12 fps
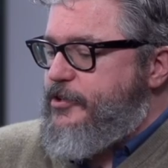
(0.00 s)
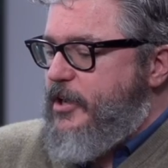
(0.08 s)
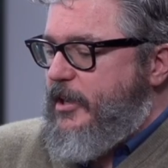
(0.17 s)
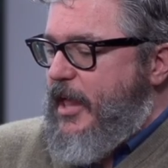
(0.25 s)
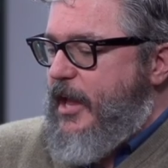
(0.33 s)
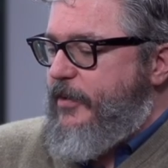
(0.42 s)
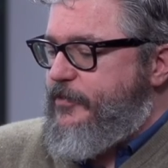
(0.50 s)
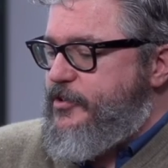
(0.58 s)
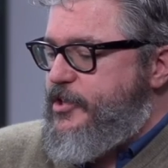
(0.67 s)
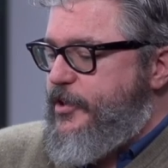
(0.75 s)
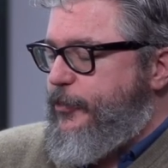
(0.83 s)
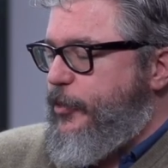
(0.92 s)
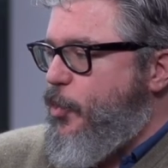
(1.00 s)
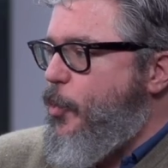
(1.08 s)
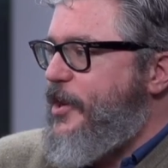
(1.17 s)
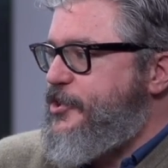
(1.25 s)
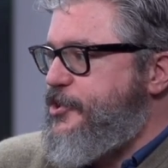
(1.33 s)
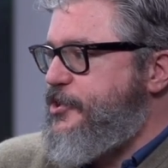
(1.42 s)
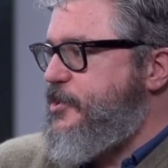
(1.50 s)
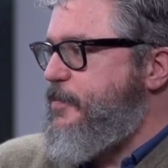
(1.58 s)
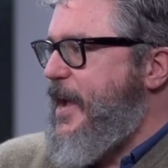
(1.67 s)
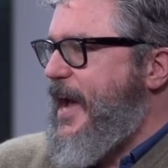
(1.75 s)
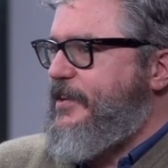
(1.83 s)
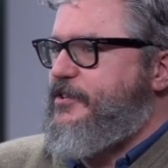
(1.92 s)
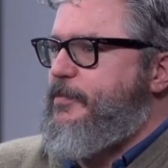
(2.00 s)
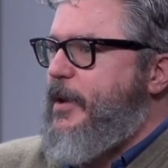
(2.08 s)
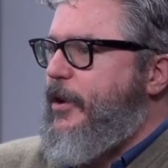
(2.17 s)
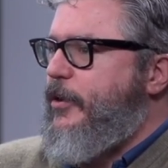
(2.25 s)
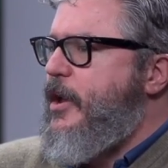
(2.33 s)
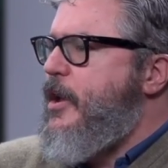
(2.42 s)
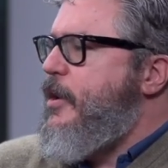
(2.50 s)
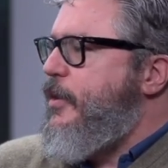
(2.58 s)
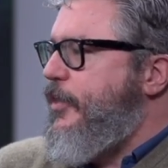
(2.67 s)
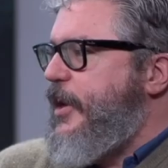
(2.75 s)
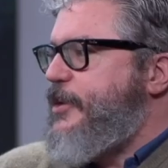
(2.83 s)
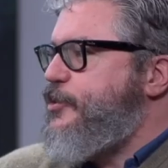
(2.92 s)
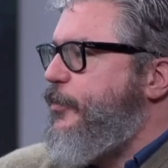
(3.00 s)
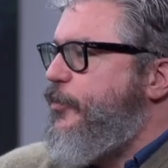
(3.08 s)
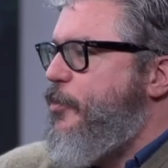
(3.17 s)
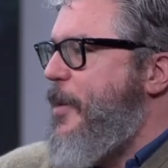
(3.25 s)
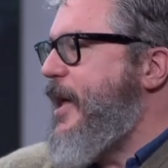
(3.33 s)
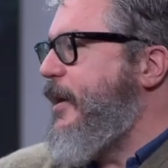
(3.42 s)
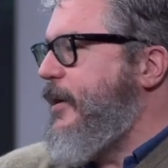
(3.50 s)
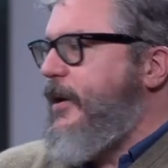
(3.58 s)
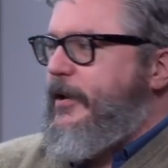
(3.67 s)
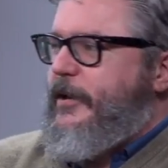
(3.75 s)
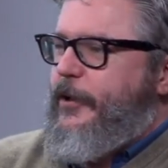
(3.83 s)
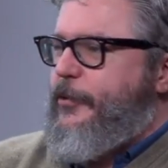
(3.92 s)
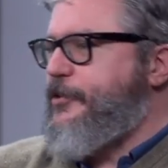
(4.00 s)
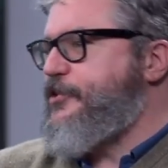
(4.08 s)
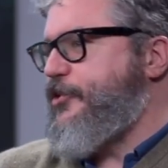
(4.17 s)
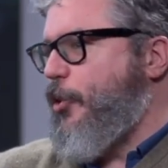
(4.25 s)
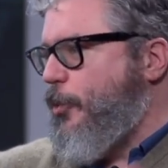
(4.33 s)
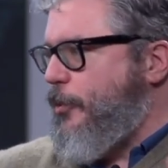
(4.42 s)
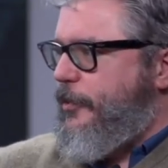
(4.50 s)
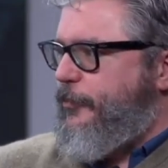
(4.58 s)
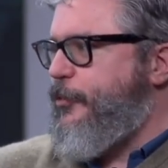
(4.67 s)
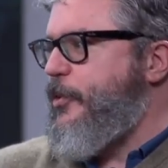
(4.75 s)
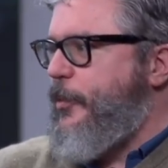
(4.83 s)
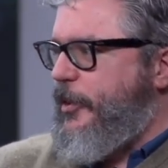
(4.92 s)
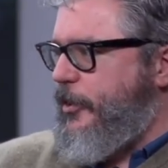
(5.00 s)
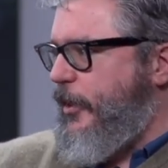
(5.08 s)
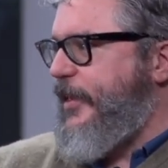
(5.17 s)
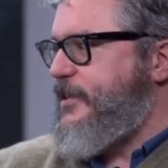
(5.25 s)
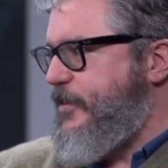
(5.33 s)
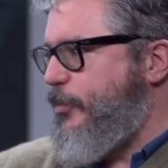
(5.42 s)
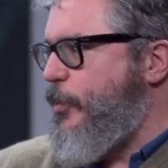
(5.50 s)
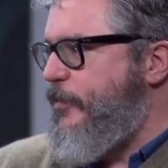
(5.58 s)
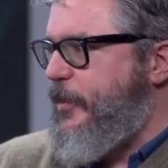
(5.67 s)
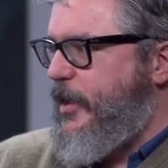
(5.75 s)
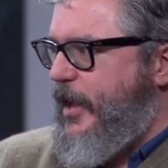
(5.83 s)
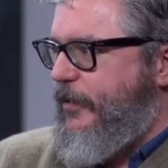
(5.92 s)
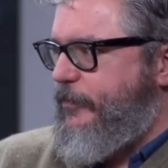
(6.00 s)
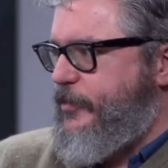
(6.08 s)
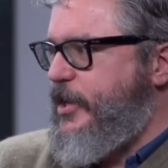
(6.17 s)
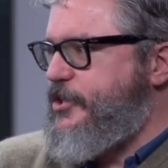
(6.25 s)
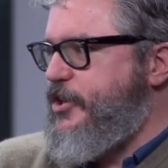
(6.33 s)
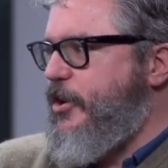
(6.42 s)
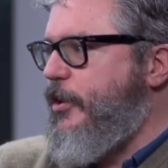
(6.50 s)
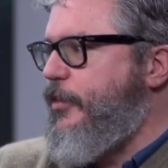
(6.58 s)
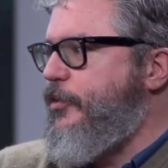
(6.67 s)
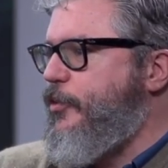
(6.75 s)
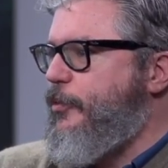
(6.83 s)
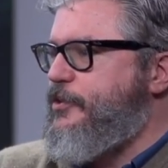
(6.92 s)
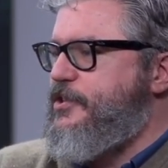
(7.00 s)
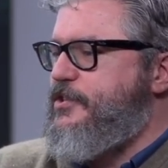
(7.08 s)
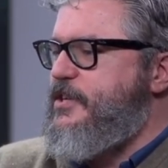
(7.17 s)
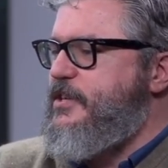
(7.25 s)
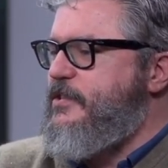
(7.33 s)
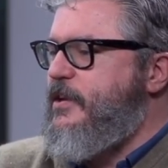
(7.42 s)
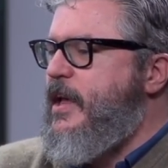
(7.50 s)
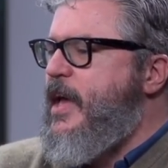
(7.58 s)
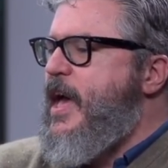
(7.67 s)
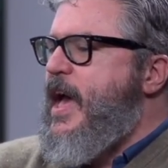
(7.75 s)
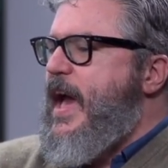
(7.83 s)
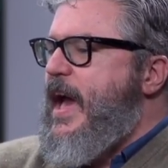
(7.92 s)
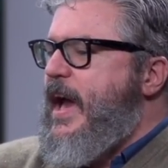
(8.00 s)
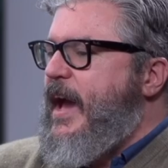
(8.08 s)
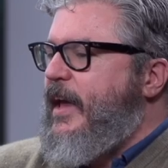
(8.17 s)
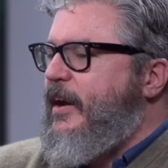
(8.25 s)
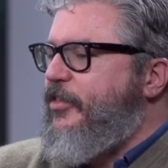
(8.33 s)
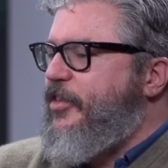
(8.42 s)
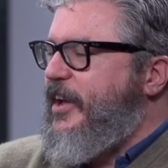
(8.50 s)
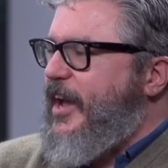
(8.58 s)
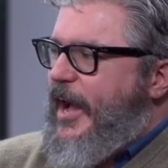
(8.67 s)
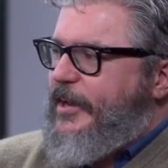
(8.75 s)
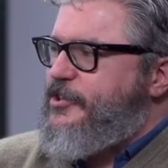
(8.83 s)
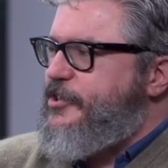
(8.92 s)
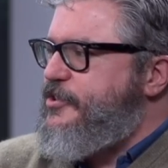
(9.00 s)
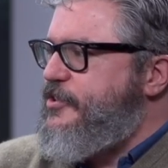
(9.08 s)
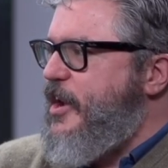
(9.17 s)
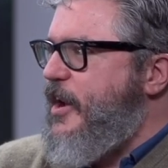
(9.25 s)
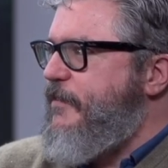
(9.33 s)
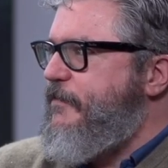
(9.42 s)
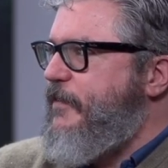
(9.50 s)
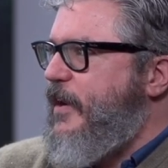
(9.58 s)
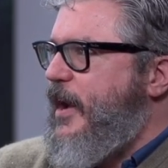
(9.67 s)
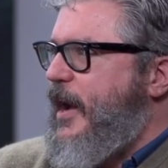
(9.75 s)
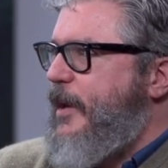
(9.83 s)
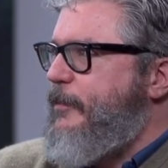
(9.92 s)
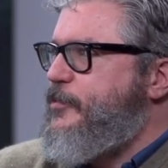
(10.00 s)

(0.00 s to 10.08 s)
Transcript: a lot of different questions to be asked about the nature of humanity and, you know, the soul and free will and all that stuff that we've been kind of touching on over the course of the season. And the gotcha stuff, I